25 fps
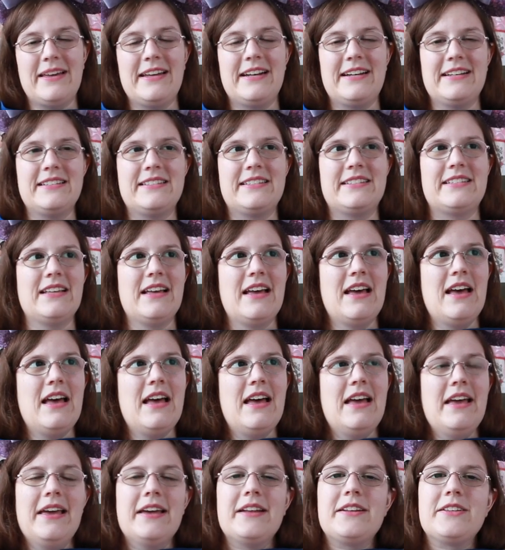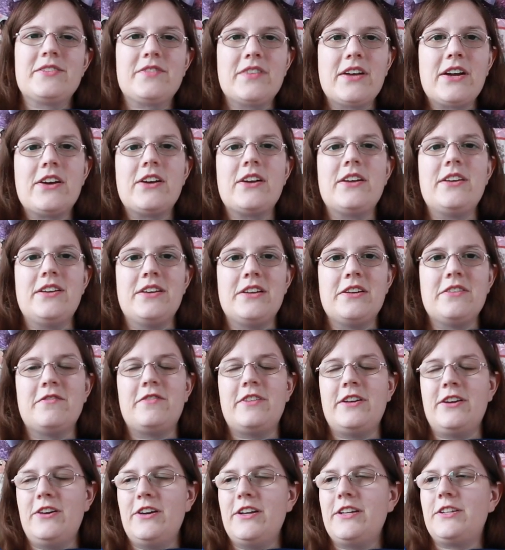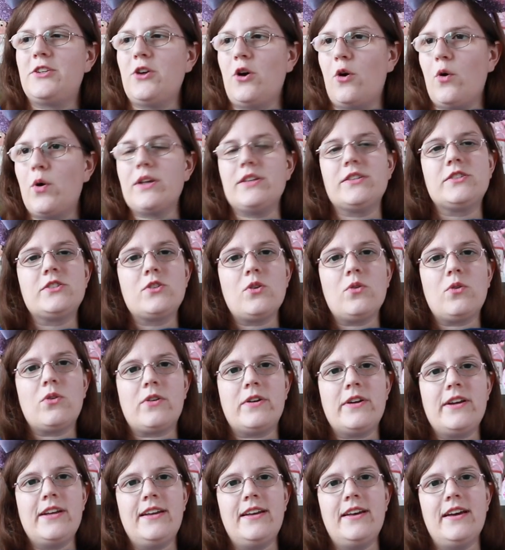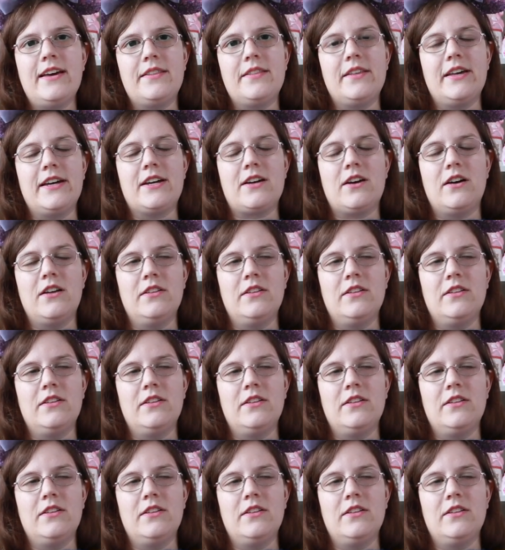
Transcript: It is it is very, very Toy Story and like